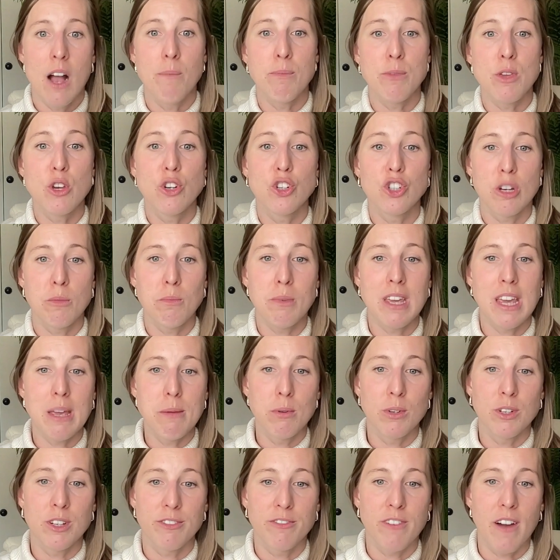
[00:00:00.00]
you should be
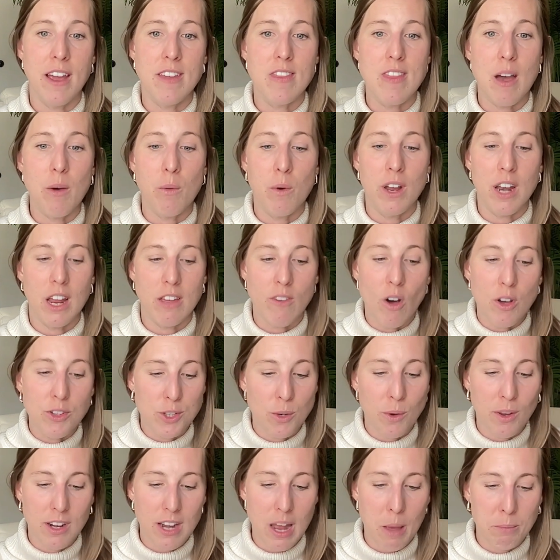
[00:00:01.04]
able to find that one. I've also
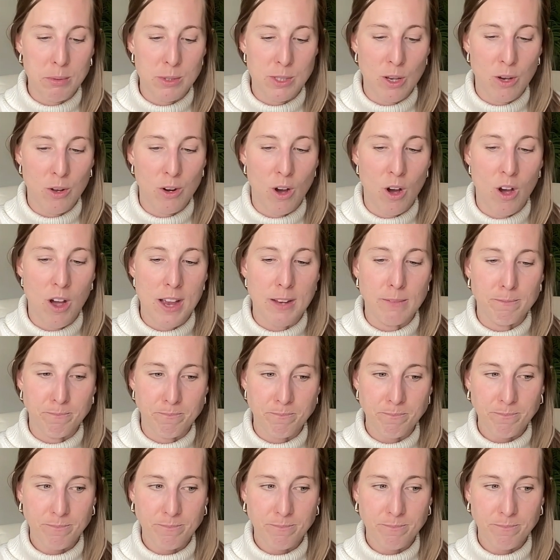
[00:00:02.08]
got an episode on